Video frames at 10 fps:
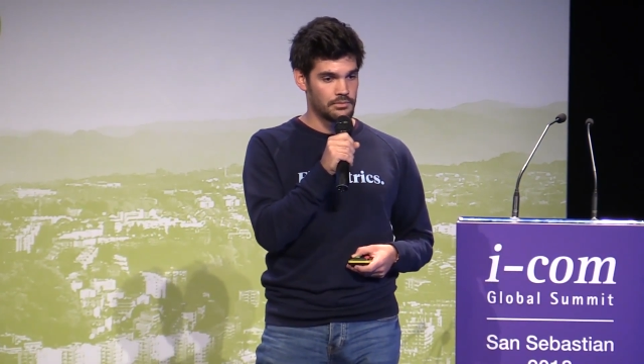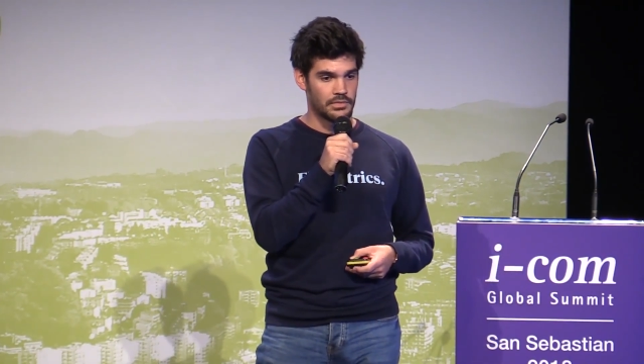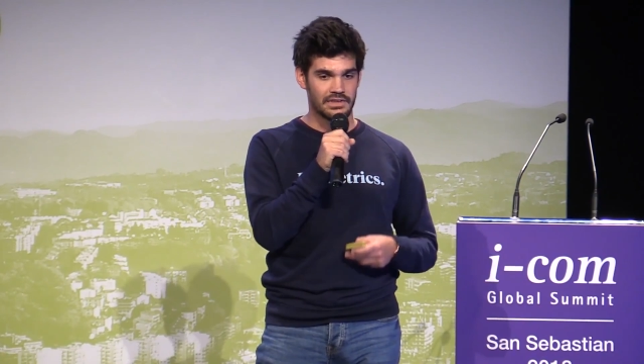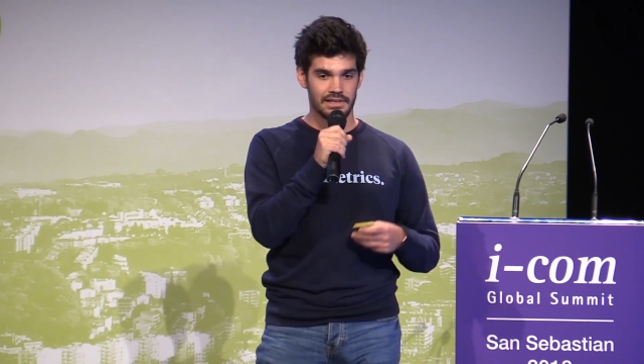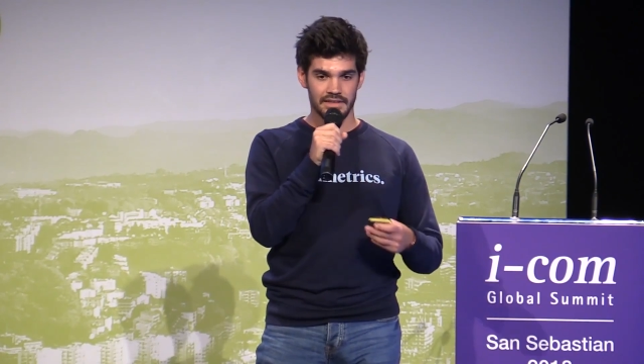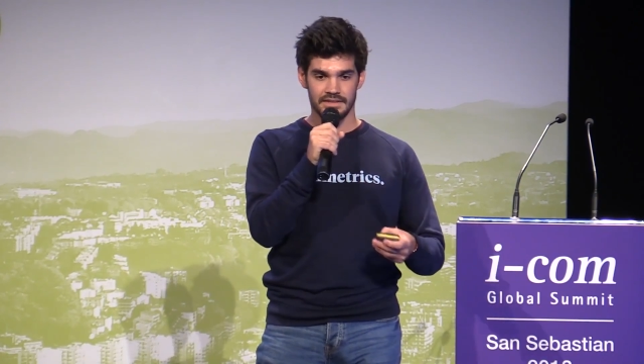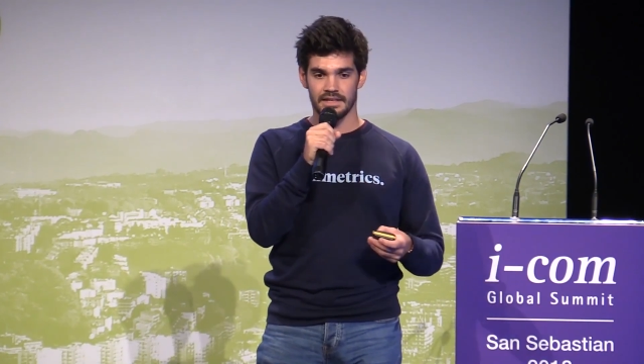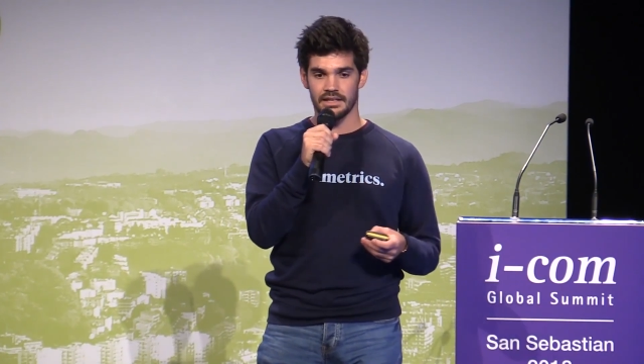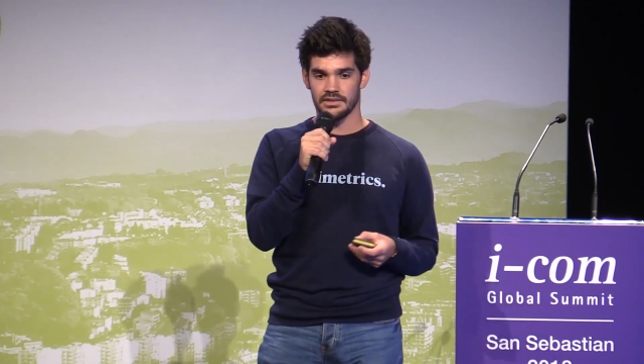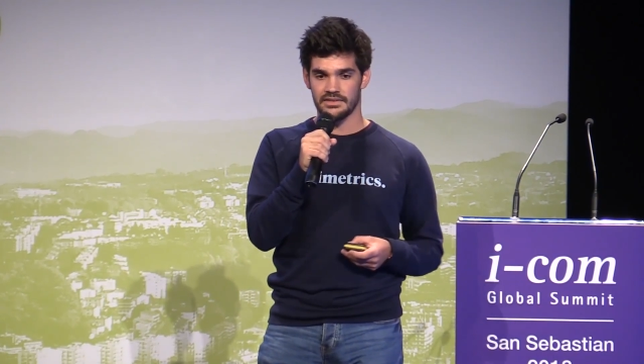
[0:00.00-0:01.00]
But let's
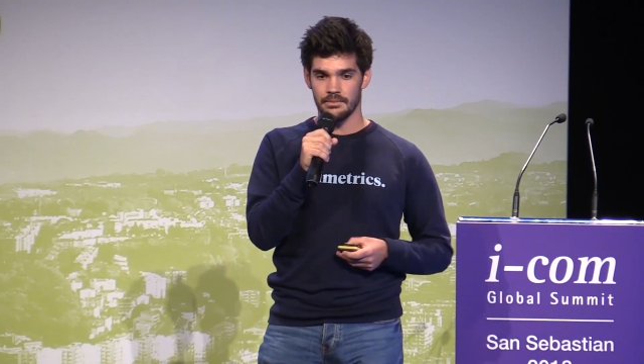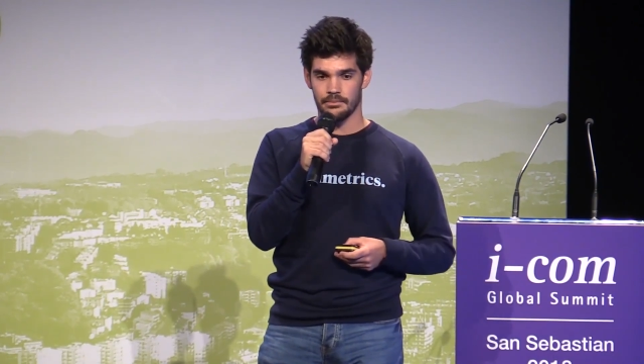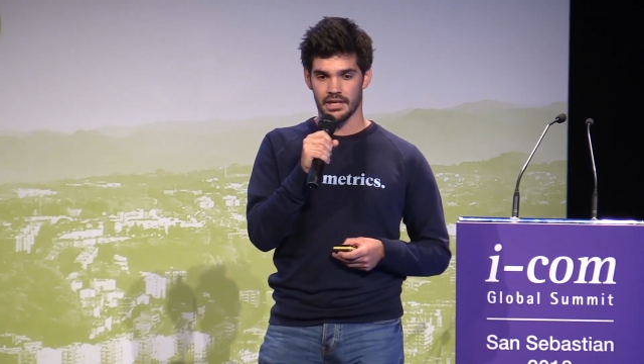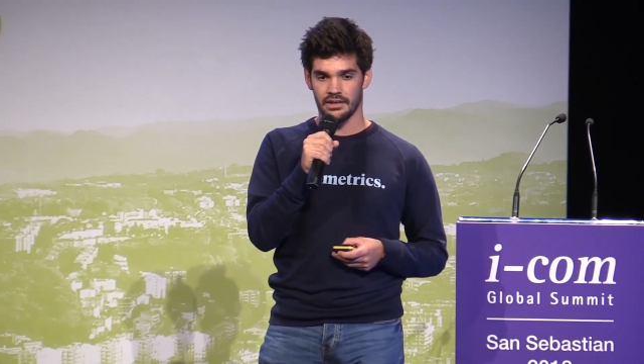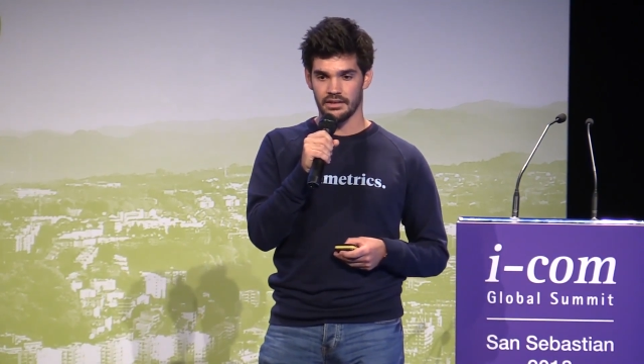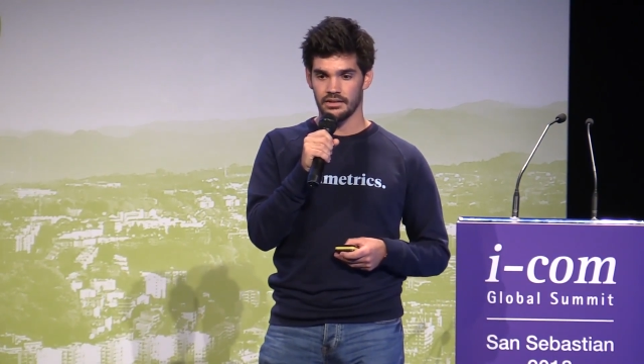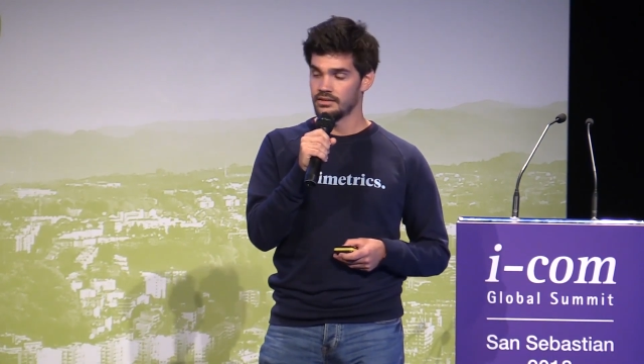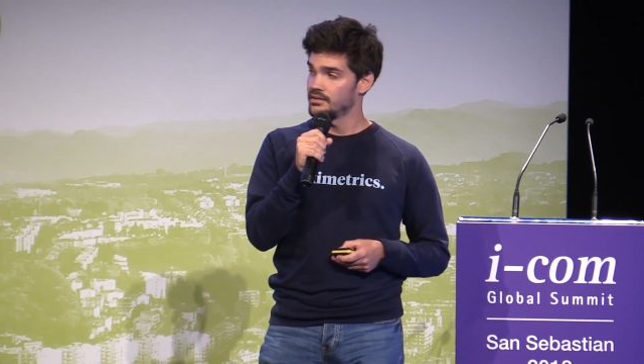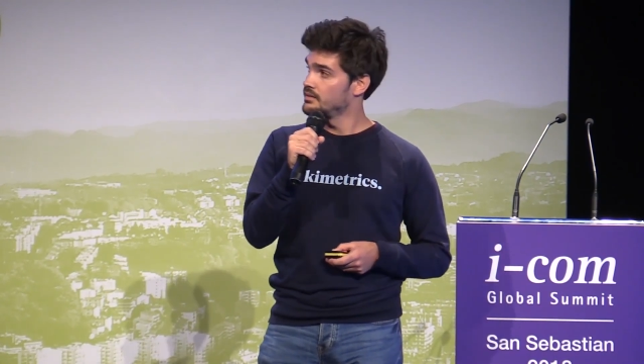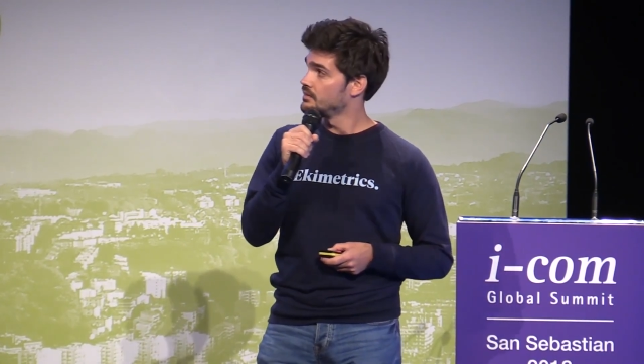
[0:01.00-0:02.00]
take a step back
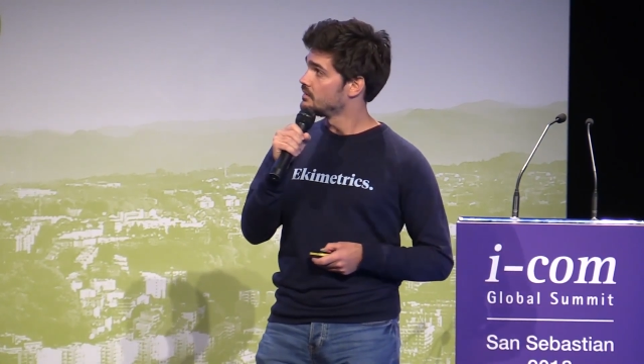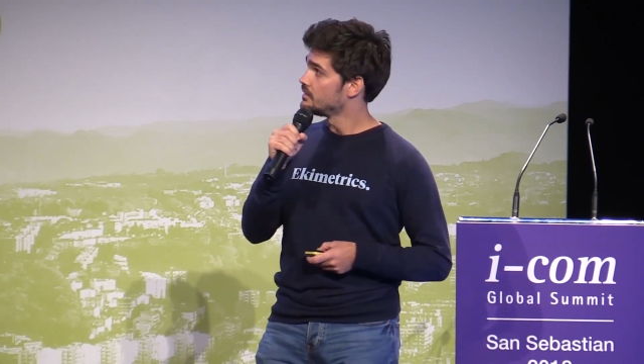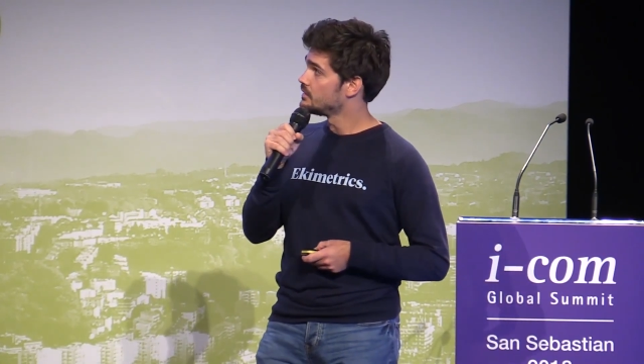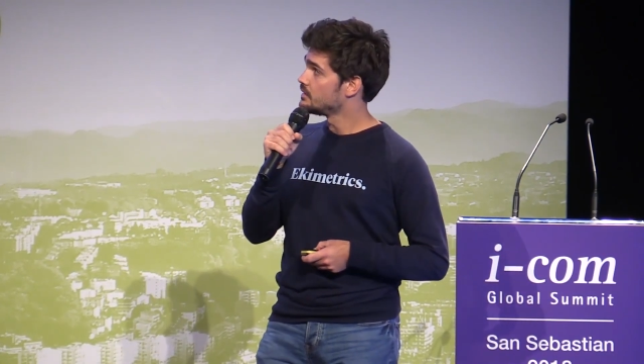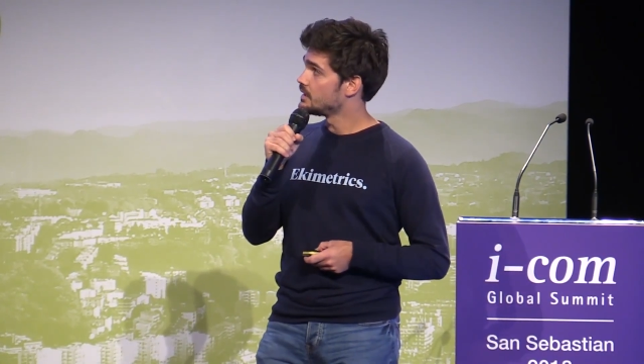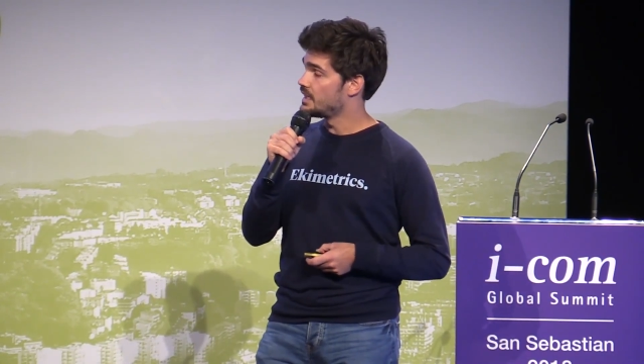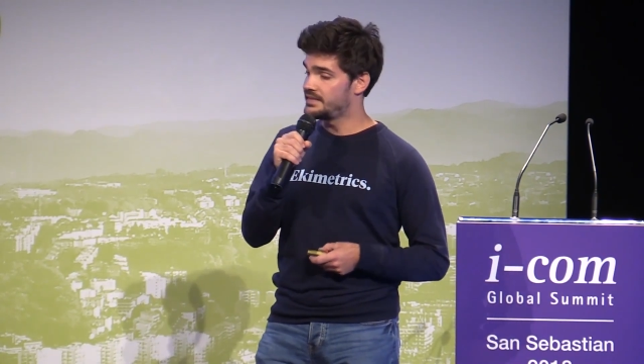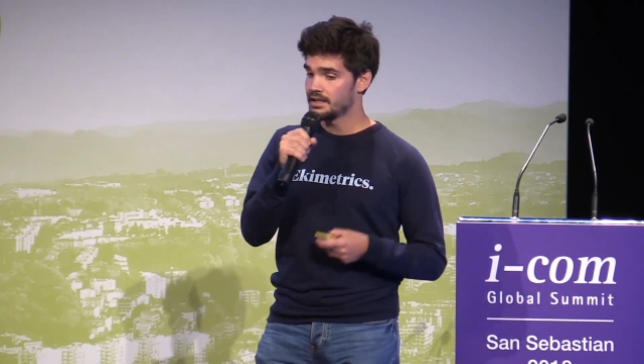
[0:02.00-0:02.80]
and